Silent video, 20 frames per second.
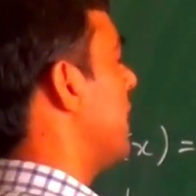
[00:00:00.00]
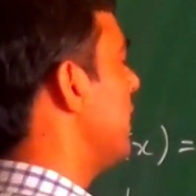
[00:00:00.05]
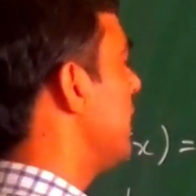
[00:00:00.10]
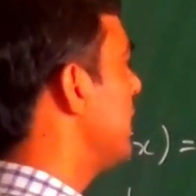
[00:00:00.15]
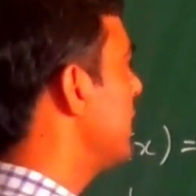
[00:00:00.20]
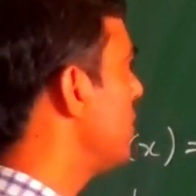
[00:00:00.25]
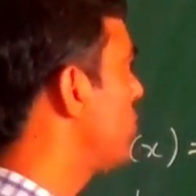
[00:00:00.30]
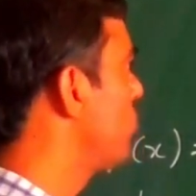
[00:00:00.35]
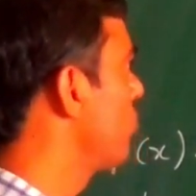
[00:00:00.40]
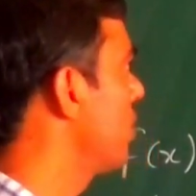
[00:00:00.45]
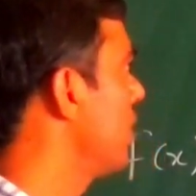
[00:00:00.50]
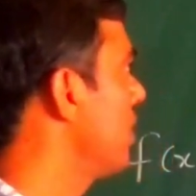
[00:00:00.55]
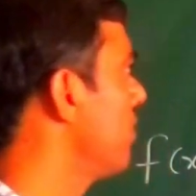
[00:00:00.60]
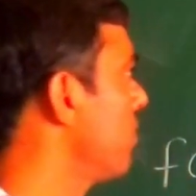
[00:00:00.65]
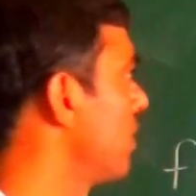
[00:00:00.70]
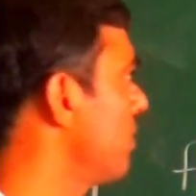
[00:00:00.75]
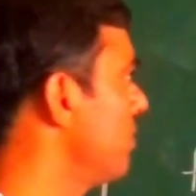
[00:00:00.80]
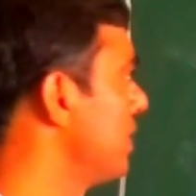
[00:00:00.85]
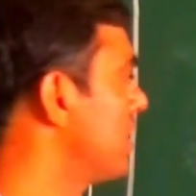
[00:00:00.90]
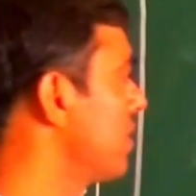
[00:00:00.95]
any natural
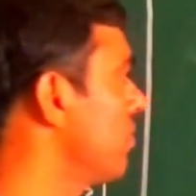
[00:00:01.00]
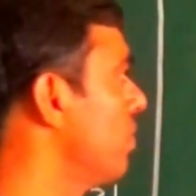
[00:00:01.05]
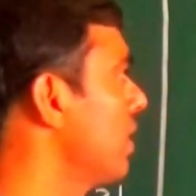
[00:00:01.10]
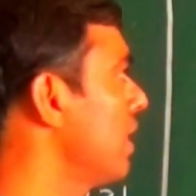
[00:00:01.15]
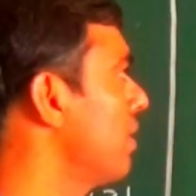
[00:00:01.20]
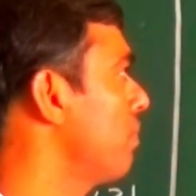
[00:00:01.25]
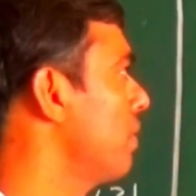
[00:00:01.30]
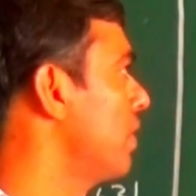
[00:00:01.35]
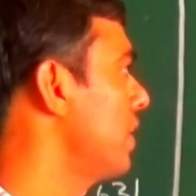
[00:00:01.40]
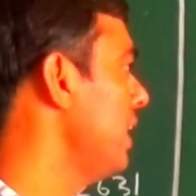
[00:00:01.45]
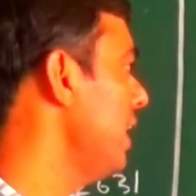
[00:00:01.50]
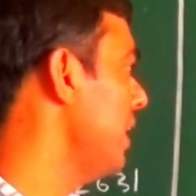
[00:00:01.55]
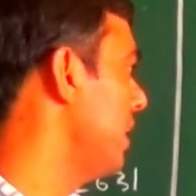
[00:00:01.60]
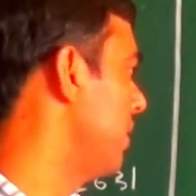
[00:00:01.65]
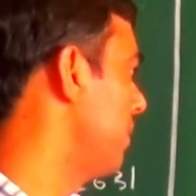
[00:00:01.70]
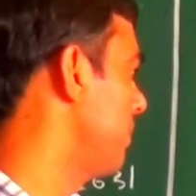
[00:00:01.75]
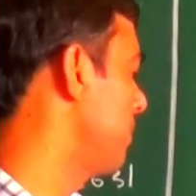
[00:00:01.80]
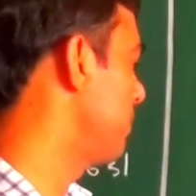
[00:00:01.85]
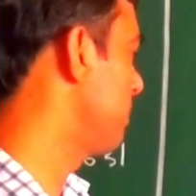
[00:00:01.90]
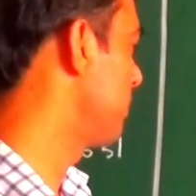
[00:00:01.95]
number, means 1 upon
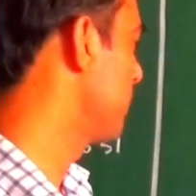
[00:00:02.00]
n.